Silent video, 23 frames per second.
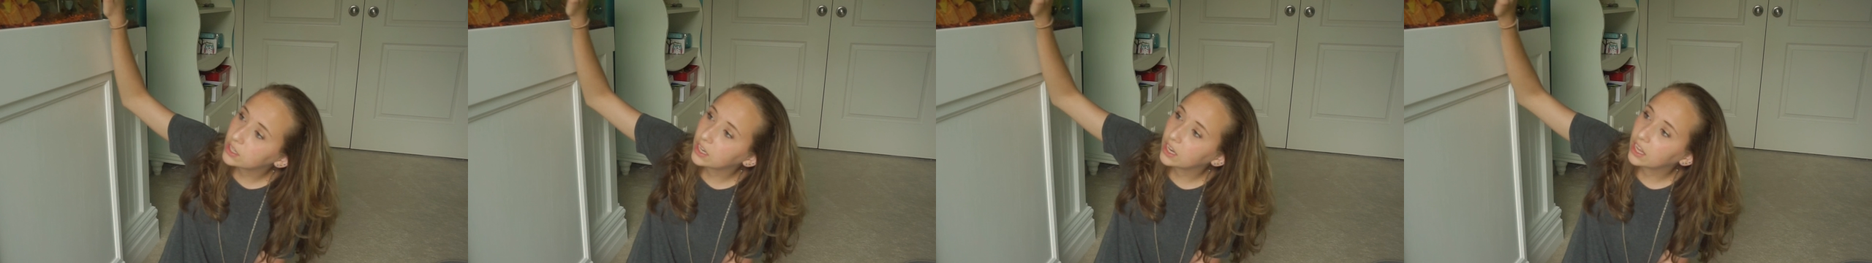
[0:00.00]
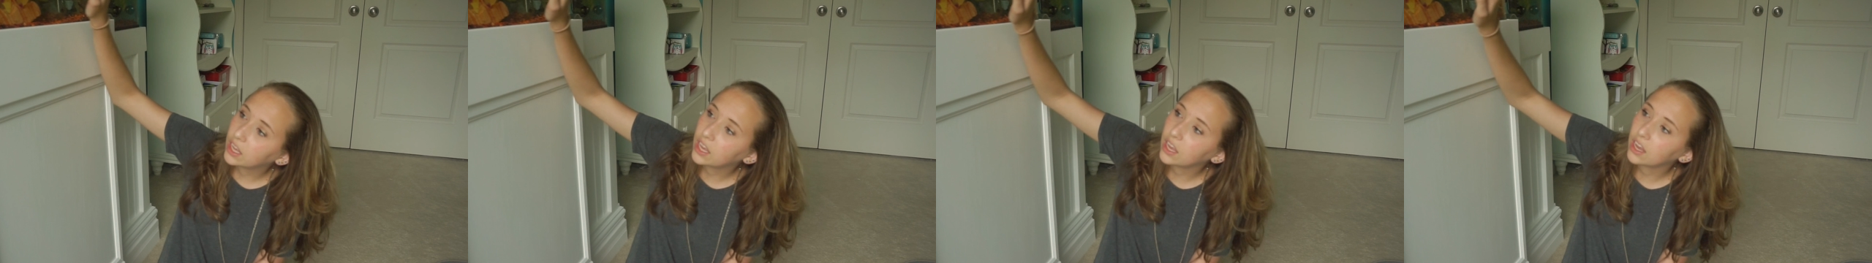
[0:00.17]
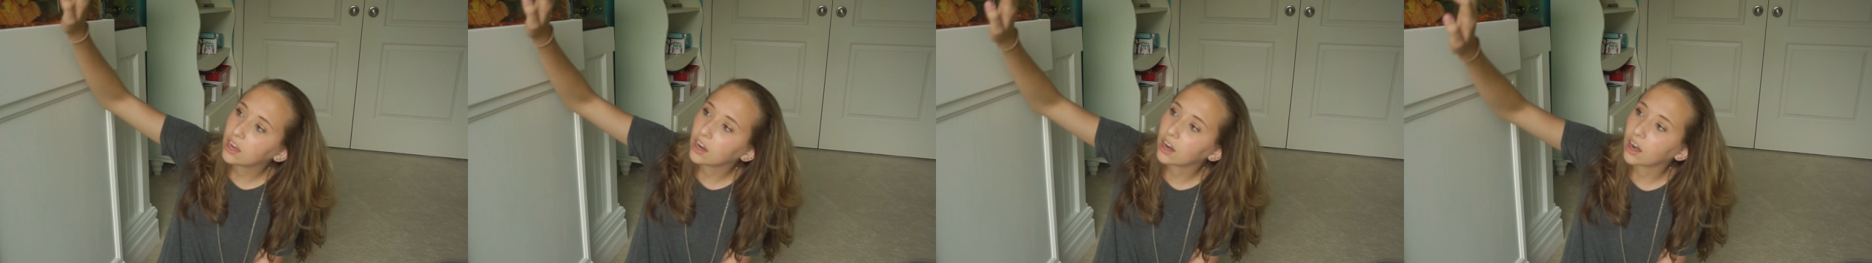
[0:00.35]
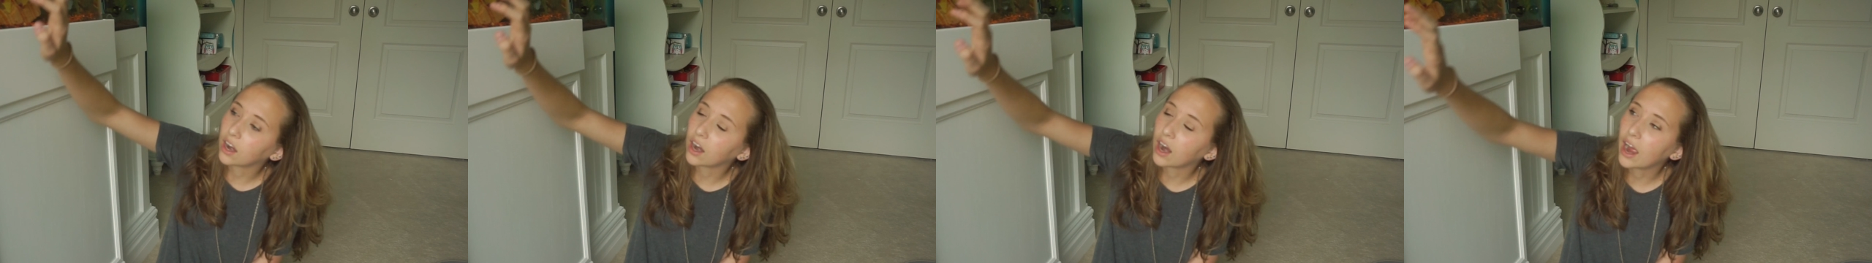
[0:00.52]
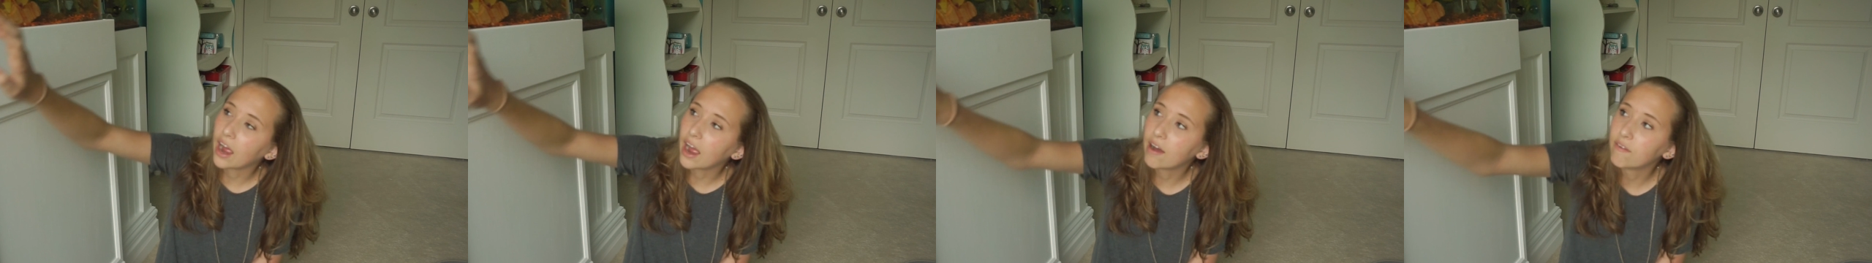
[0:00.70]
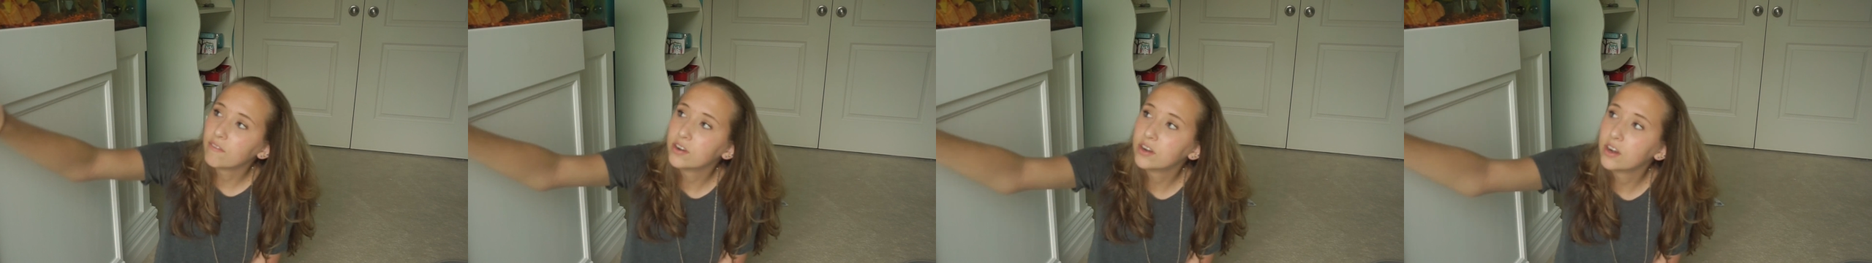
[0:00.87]
in here, I
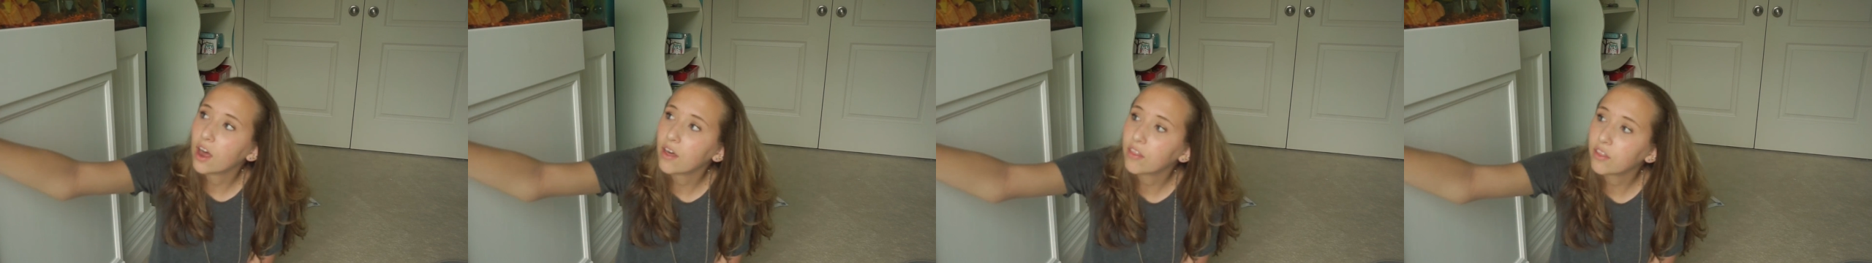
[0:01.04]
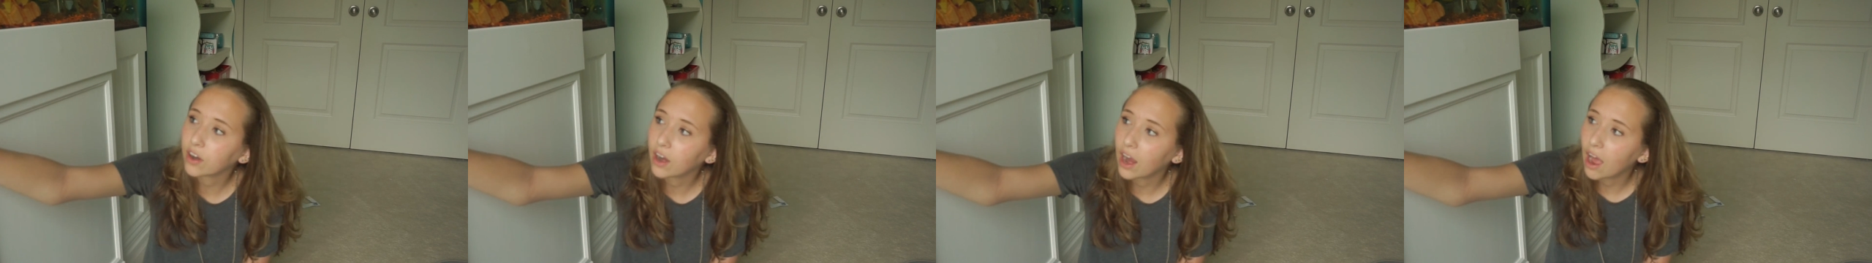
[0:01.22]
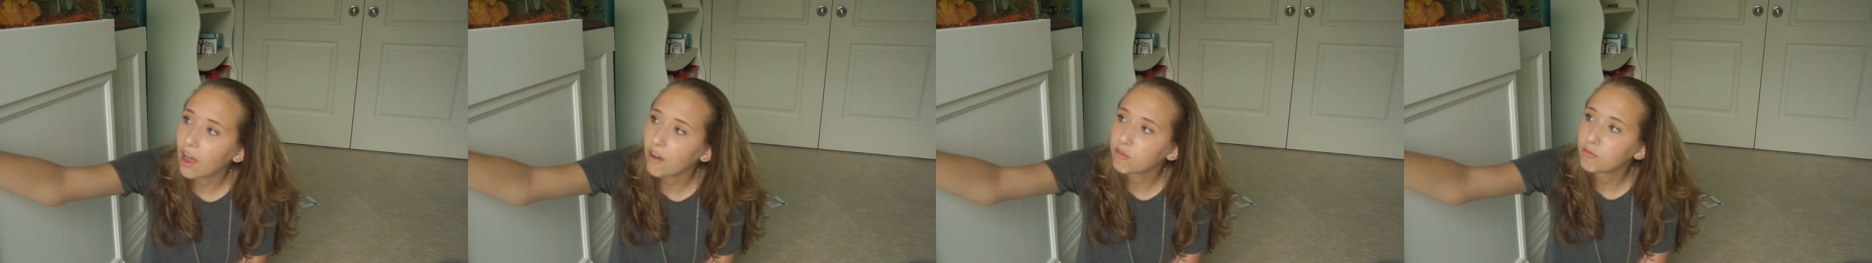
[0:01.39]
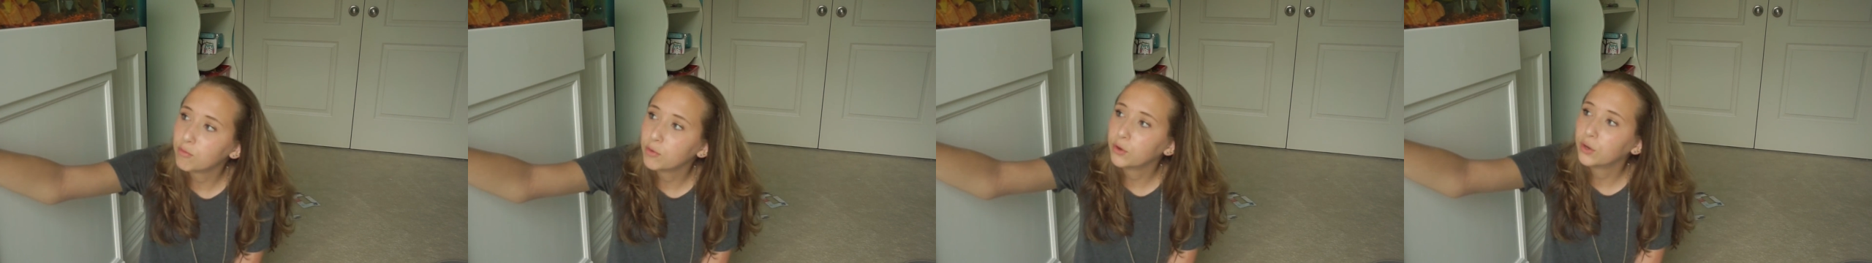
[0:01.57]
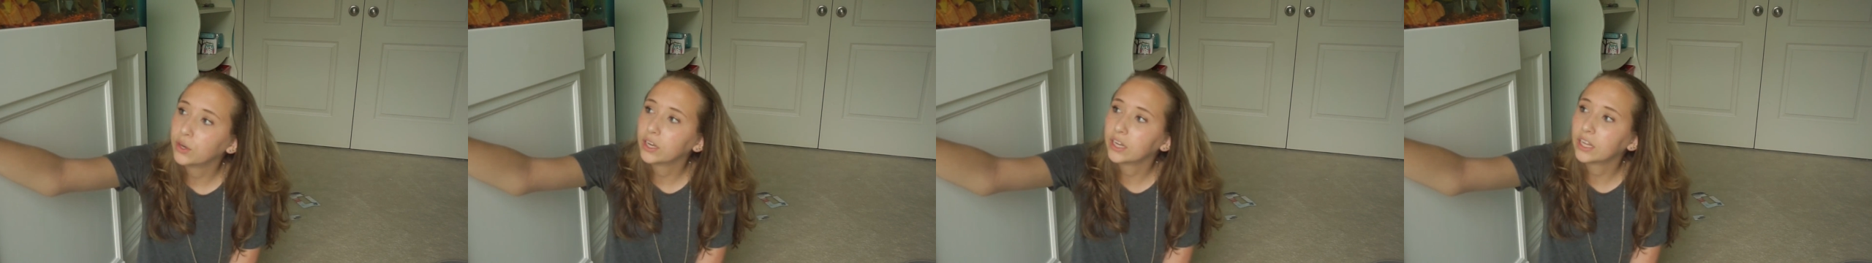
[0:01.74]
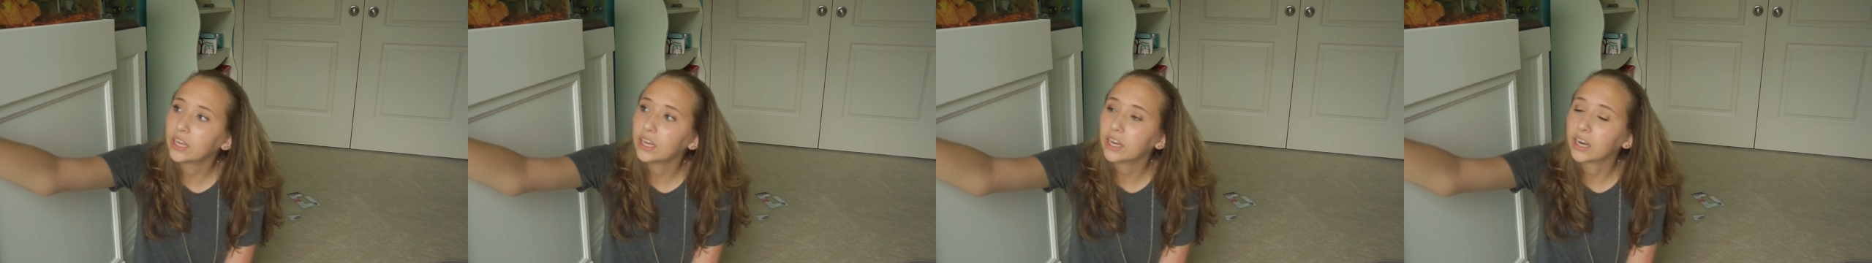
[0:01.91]
have another half moon
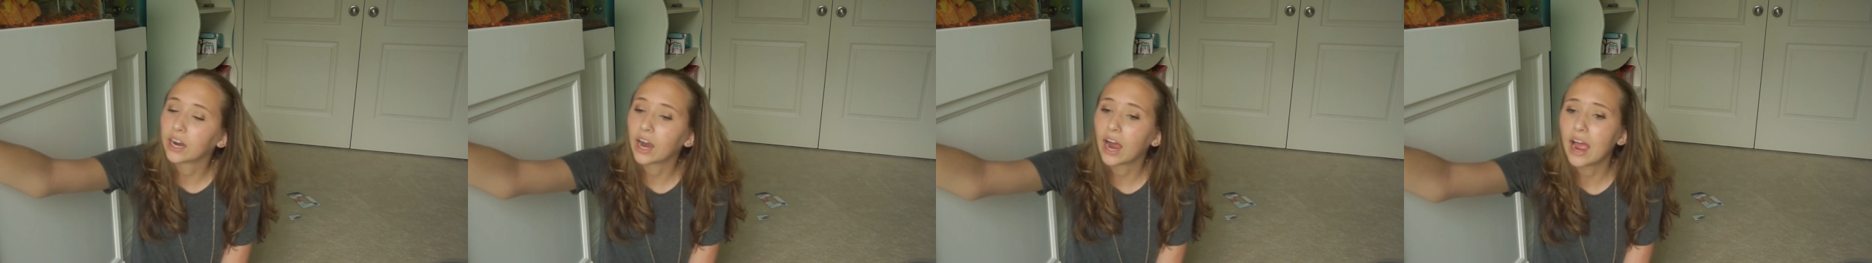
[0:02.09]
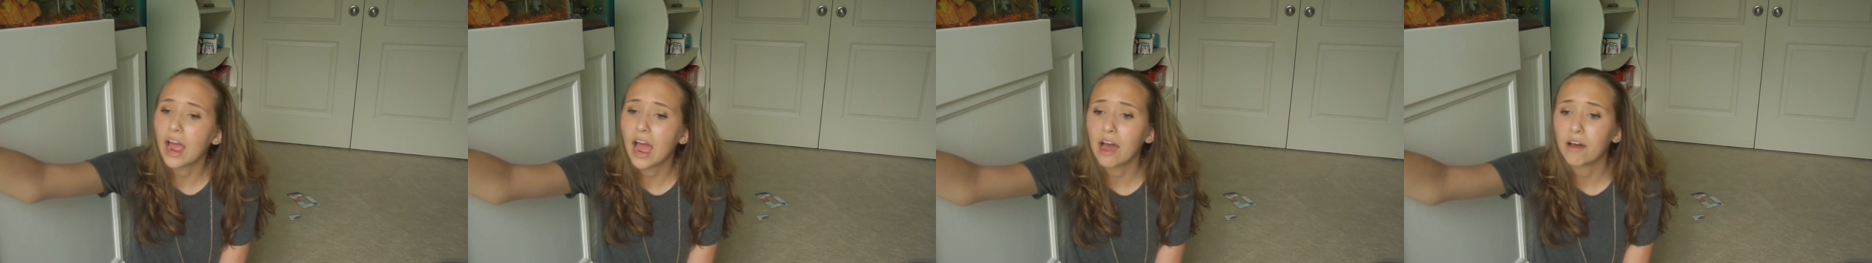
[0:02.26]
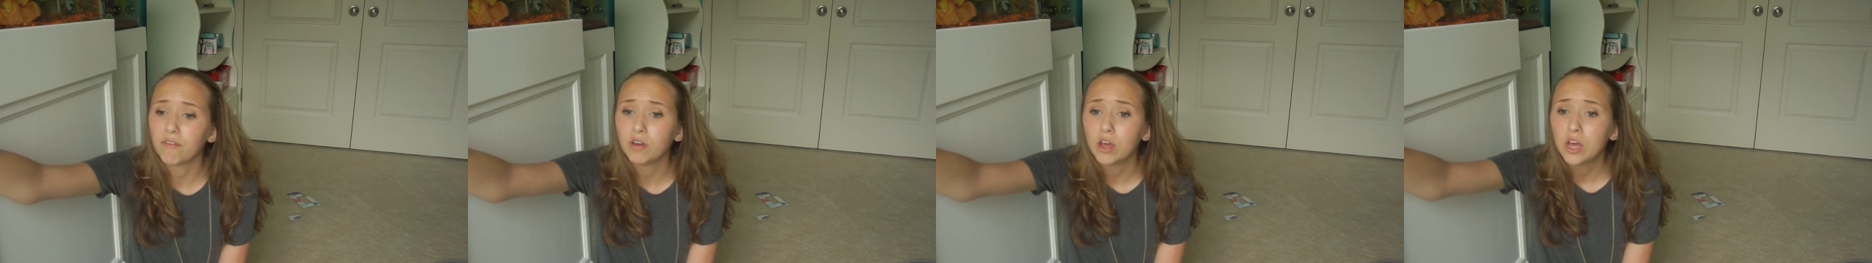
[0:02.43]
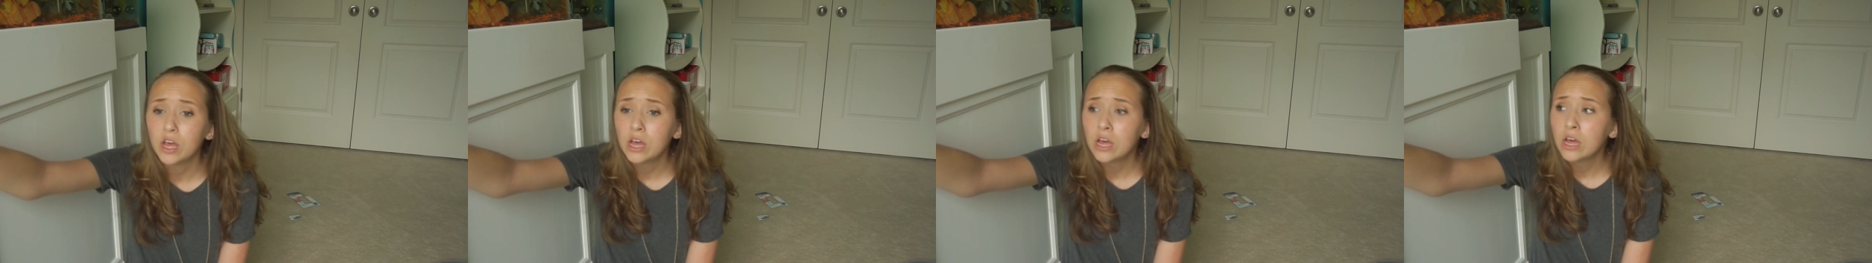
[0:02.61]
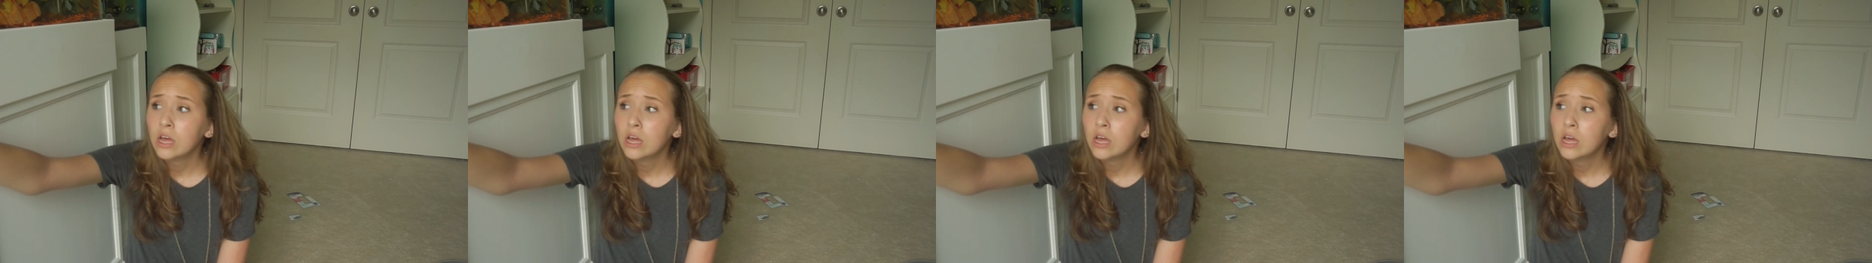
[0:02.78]
in here, I have